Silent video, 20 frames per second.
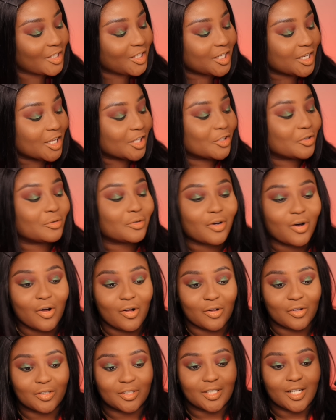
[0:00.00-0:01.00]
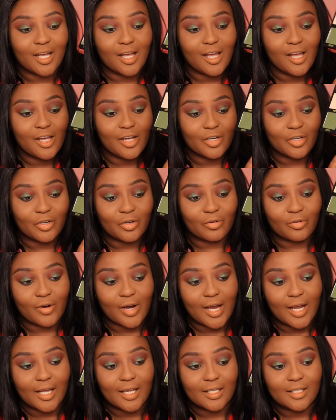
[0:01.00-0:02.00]
the yellow, called
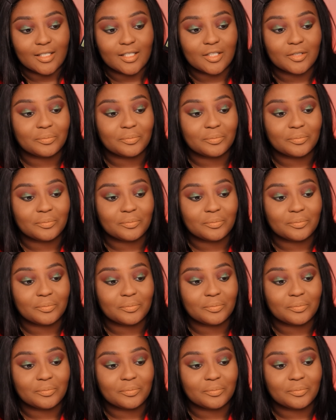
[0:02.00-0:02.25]
Grand.